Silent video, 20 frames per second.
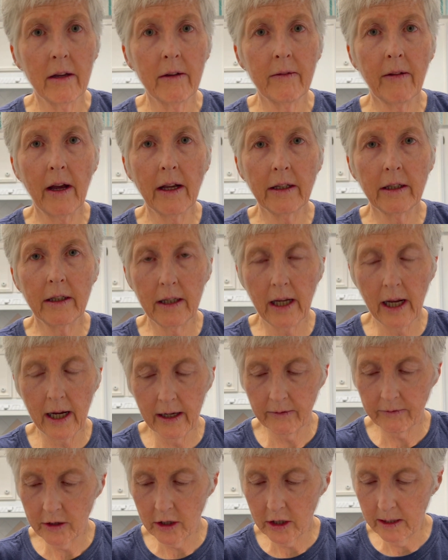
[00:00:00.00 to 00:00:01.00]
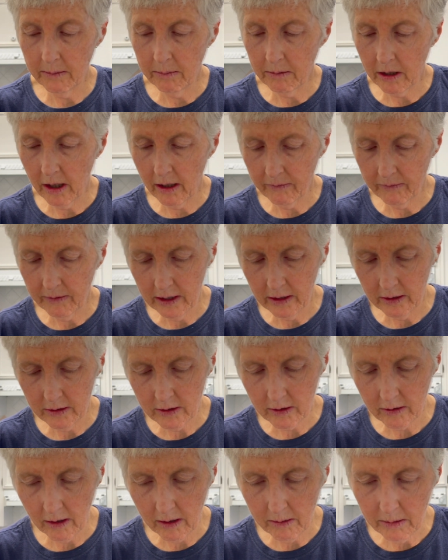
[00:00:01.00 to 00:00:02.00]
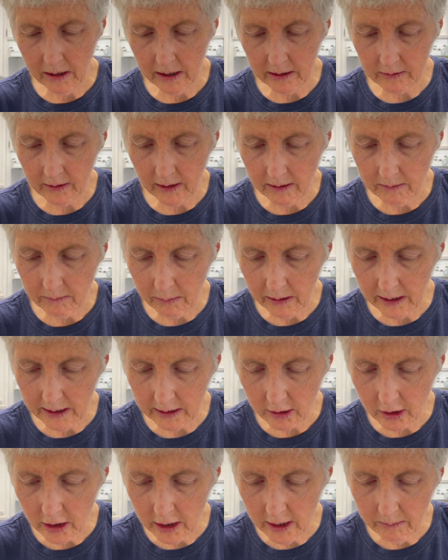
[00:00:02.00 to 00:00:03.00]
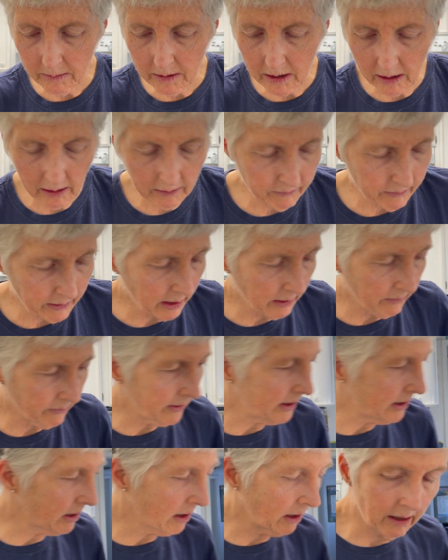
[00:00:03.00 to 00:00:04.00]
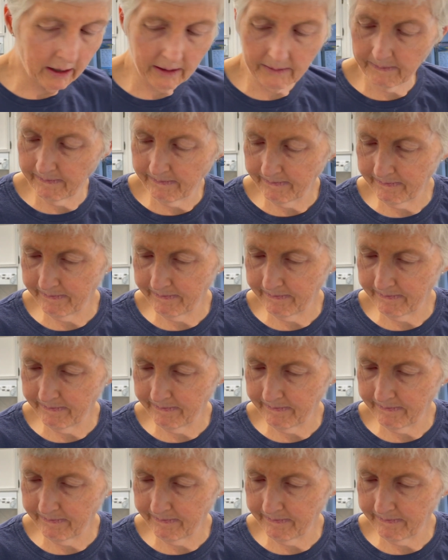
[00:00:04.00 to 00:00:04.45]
I could have cheap coffee or Starbucks, I'd pick cheap coffee every time.